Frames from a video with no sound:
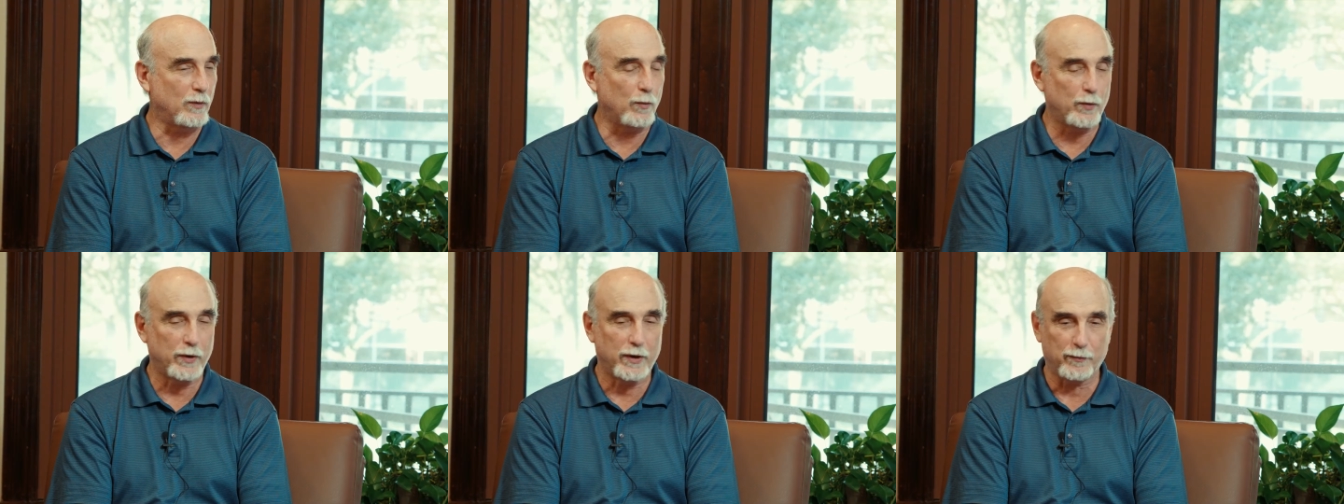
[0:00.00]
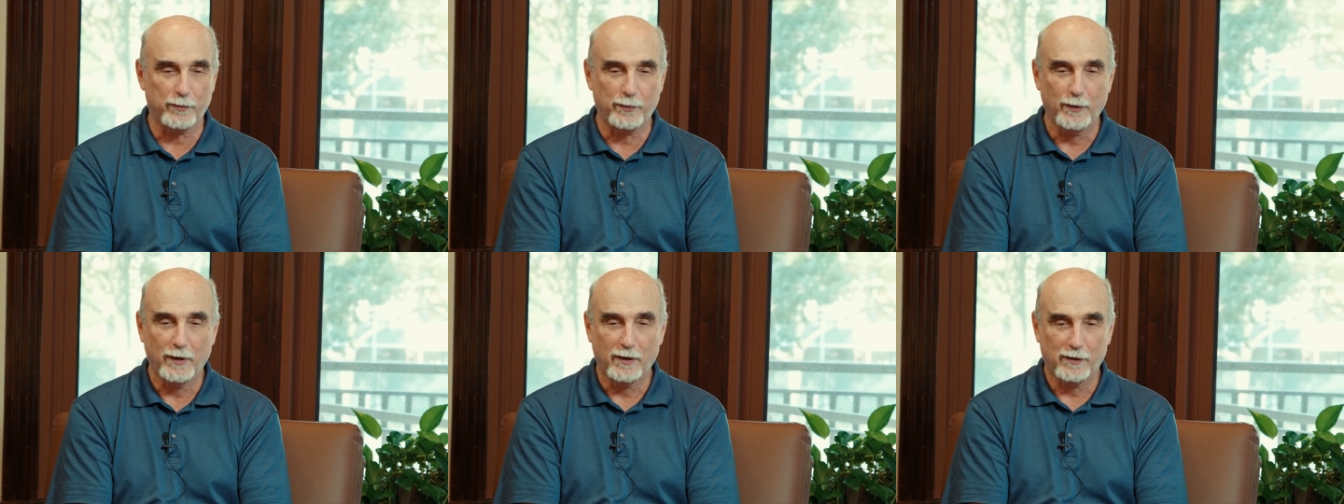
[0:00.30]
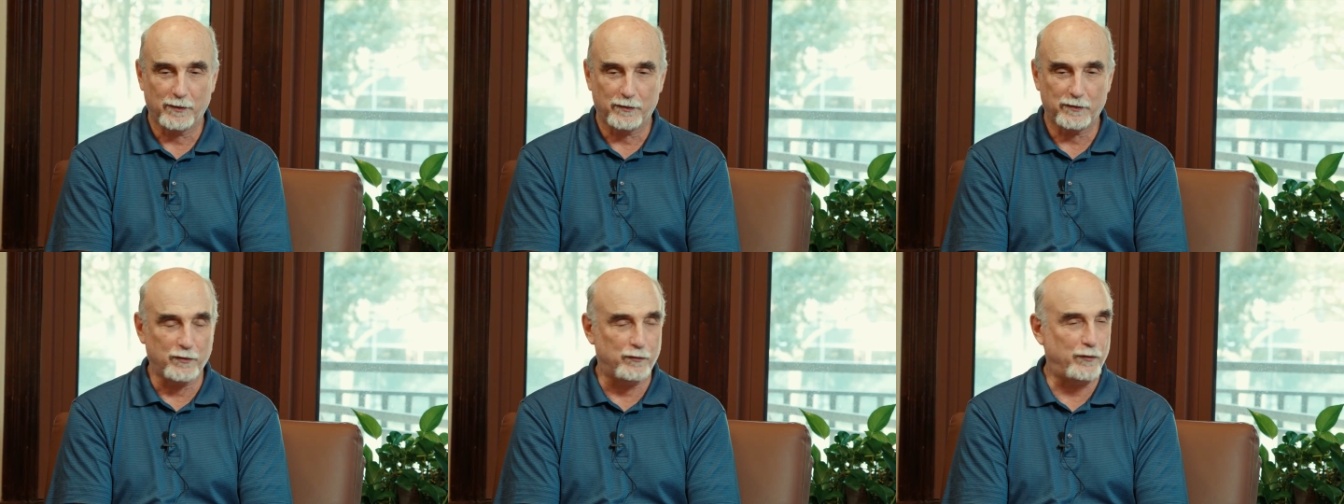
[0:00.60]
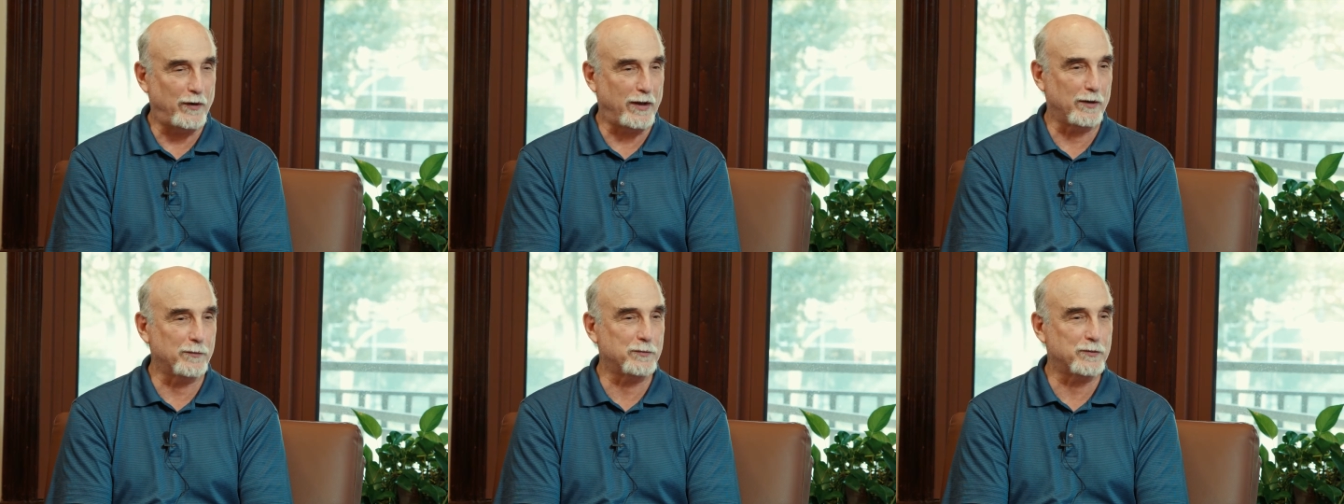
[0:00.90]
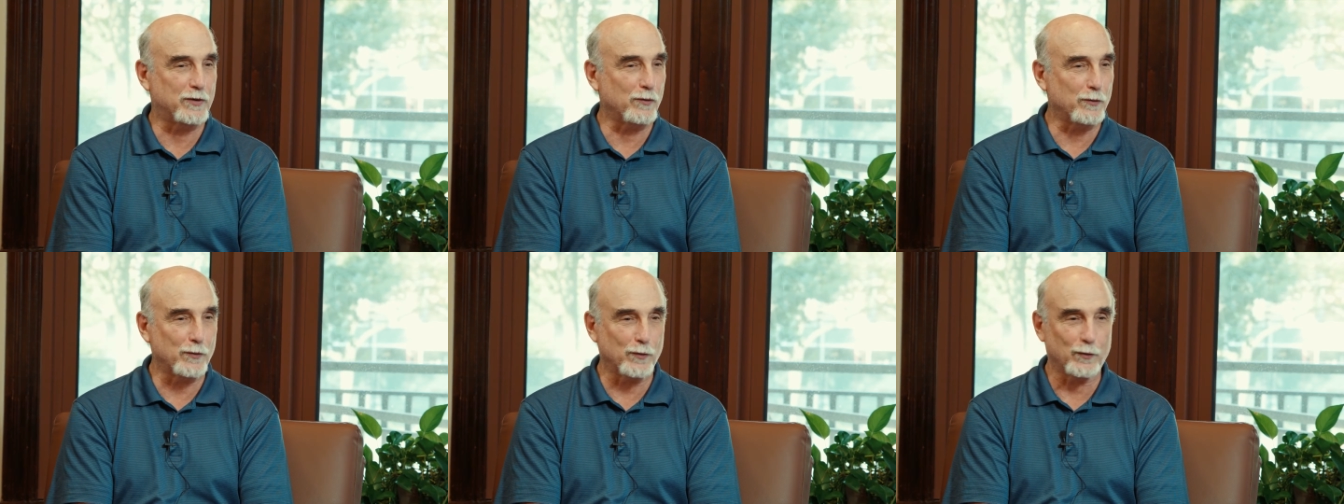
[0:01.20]
We have
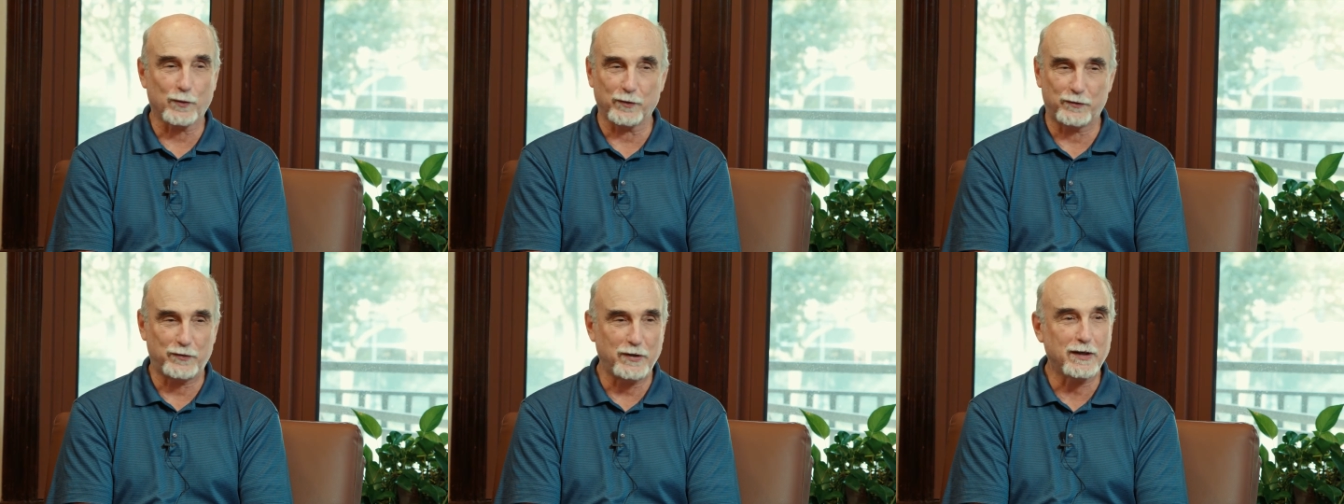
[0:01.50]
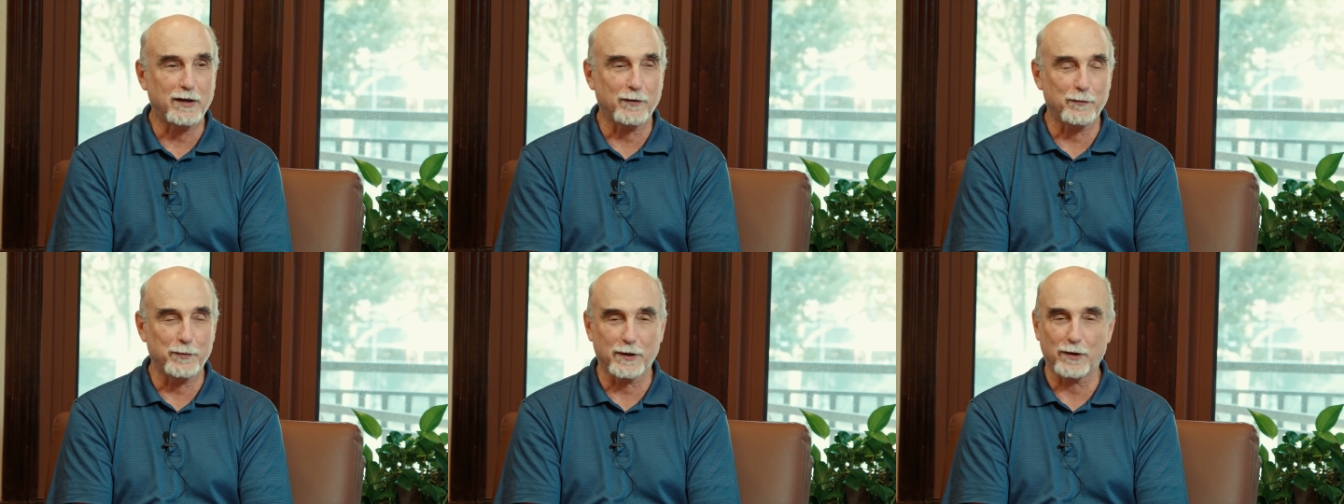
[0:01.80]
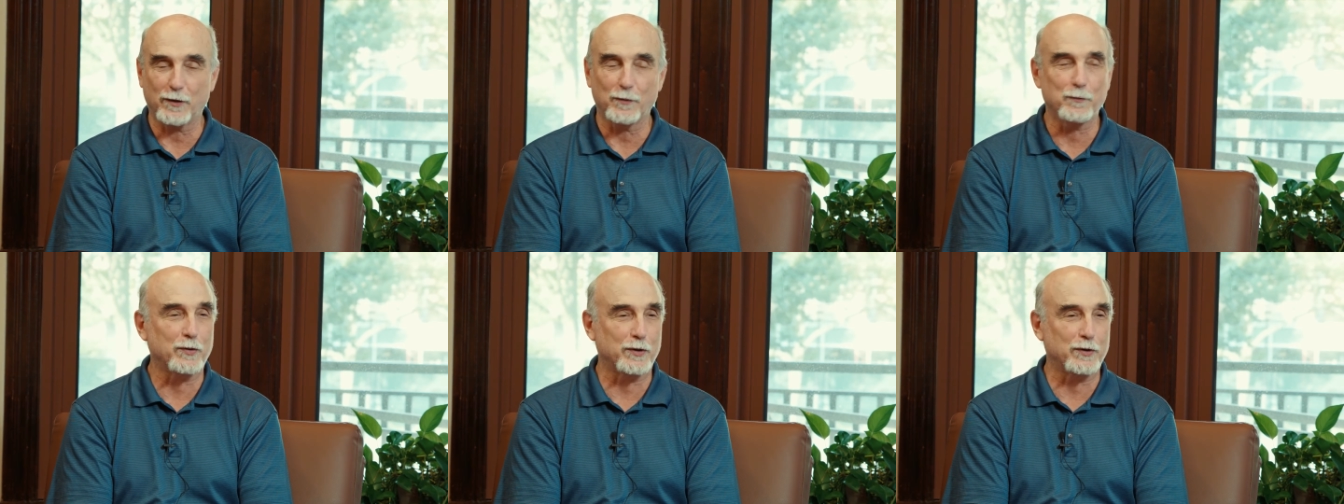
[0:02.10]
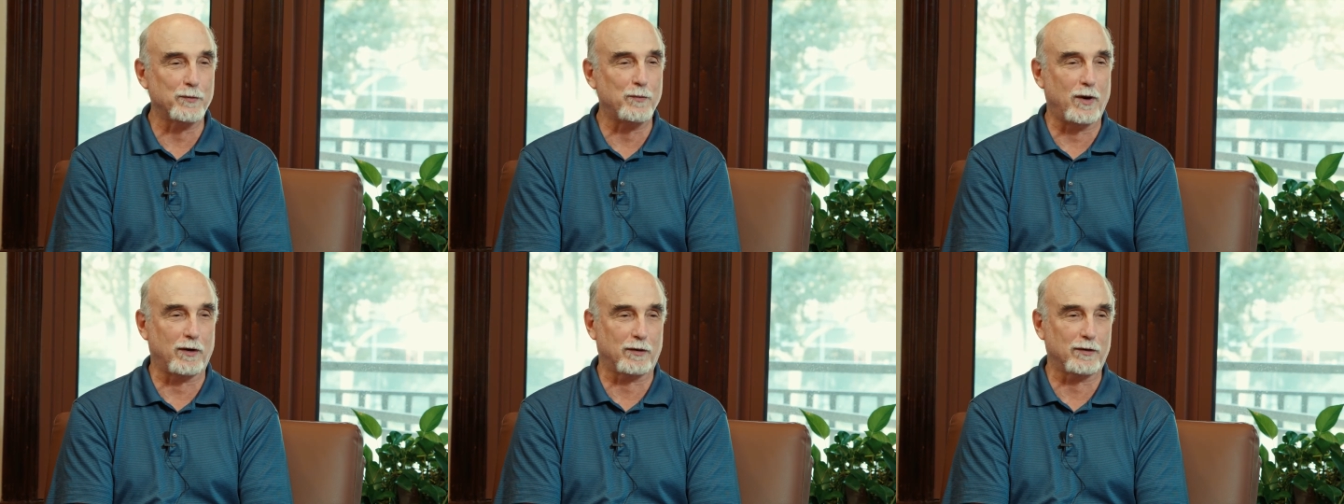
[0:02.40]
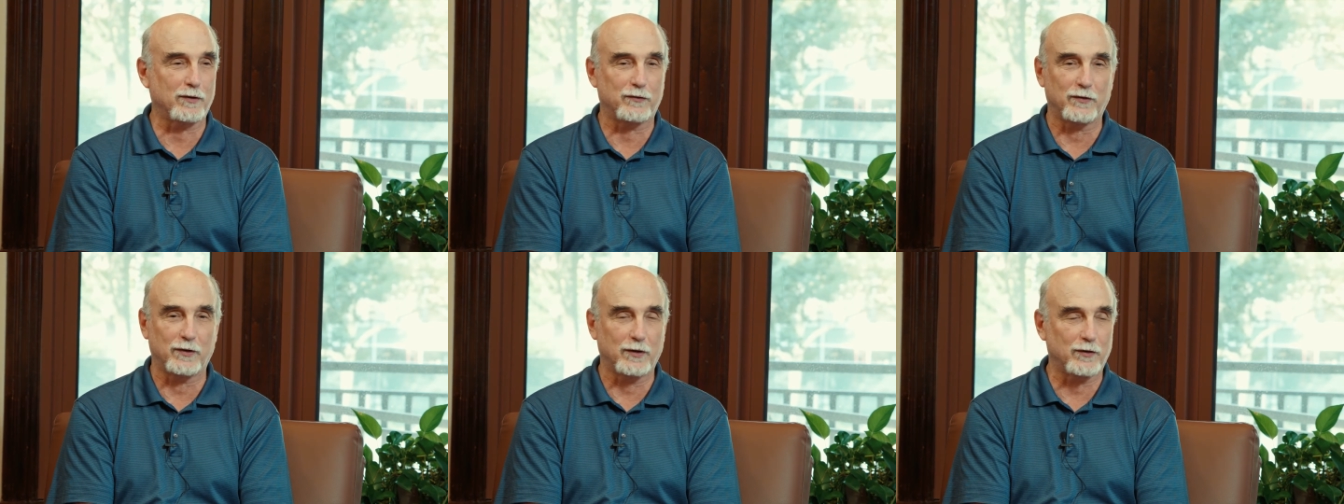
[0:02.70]
developed a little critique of incomplete markets,